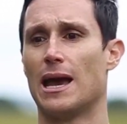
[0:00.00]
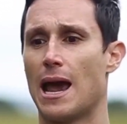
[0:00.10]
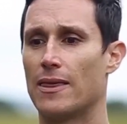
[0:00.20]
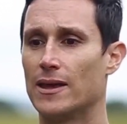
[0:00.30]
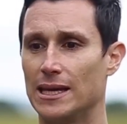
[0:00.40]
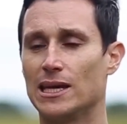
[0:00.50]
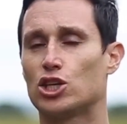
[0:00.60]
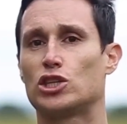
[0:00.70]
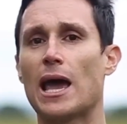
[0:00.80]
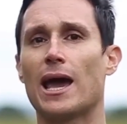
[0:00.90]
And then
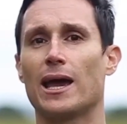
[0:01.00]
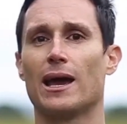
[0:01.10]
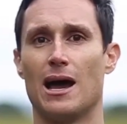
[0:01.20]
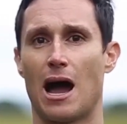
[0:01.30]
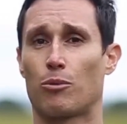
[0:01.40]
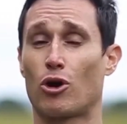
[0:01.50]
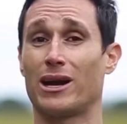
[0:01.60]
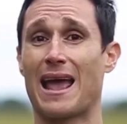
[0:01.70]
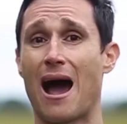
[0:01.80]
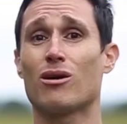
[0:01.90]
each day, I'm
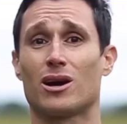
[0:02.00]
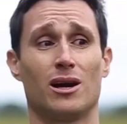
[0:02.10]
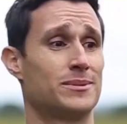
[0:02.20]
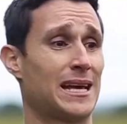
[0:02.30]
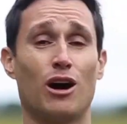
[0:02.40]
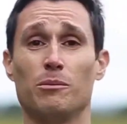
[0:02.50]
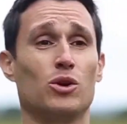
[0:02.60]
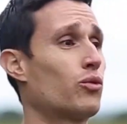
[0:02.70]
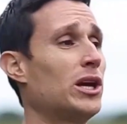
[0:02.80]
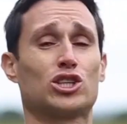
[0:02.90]
creating outcomes that help me
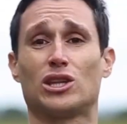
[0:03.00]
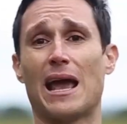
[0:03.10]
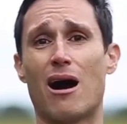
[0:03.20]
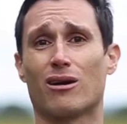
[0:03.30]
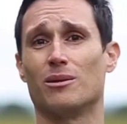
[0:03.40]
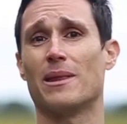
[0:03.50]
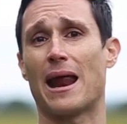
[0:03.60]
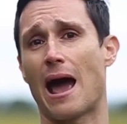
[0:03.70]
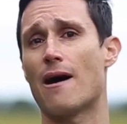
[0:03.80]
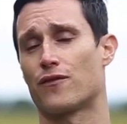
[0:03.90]
reach the outcome that
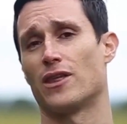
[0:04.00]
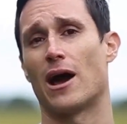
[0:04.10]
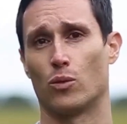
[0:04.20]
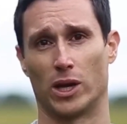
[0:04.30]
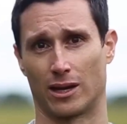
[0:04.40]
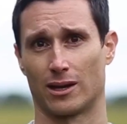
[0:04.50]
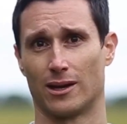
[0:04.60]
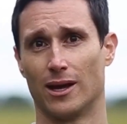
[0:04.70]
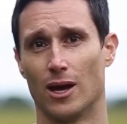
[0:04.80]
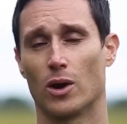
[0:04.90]
I have for that week.
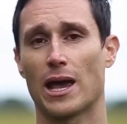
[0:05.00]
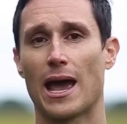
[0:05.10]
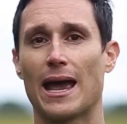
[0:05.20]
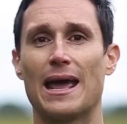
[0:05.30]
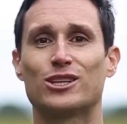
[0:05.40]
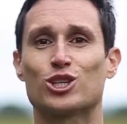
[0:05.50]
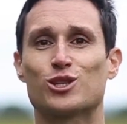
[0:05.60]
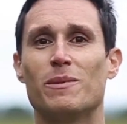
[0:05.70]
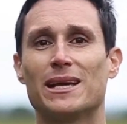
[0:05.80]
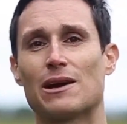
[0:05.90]
Okay? And it just
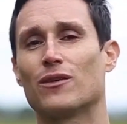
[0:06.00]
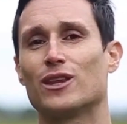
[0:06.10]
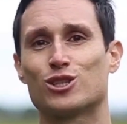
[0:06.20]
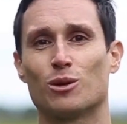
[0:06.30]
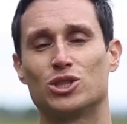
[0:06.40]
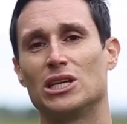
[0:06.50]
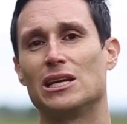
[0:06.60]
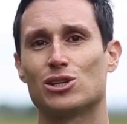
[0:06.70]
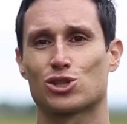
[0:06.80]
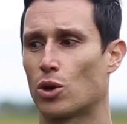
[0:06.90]
makes everything so much
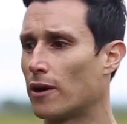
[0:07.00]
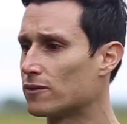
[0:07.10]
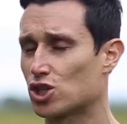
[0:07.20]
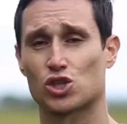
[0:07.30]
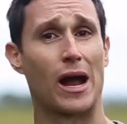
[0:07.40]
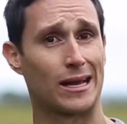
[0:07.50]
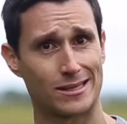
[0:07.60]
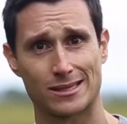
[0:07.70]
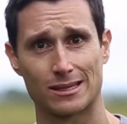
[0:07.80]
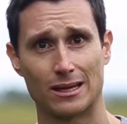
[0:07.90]
easier so I don't have to
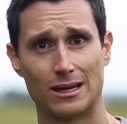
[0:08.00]
stress.